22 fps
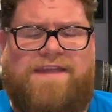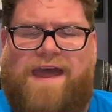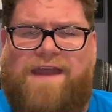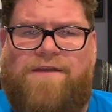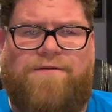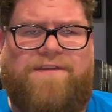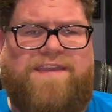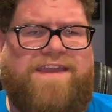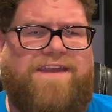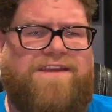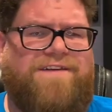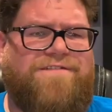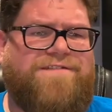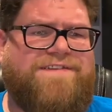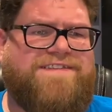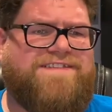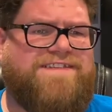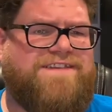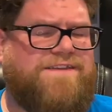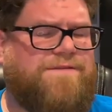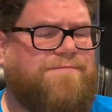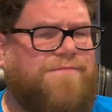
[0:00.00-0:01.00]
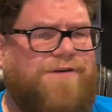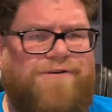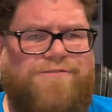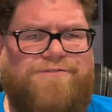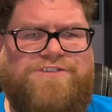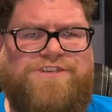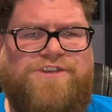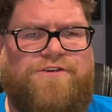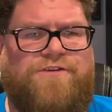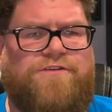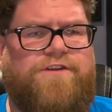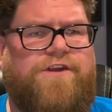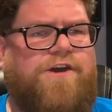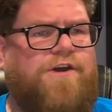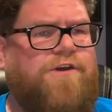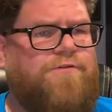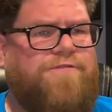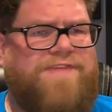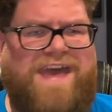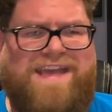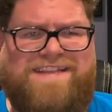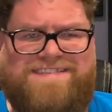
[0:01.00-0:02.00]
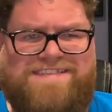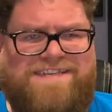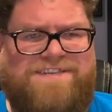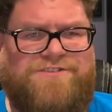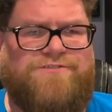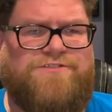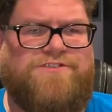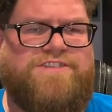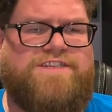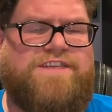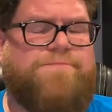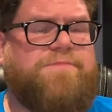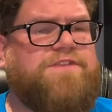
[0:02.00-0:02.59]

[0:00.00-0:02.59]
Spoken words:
I don't care if it's an emoji or an, oh, that's interesting.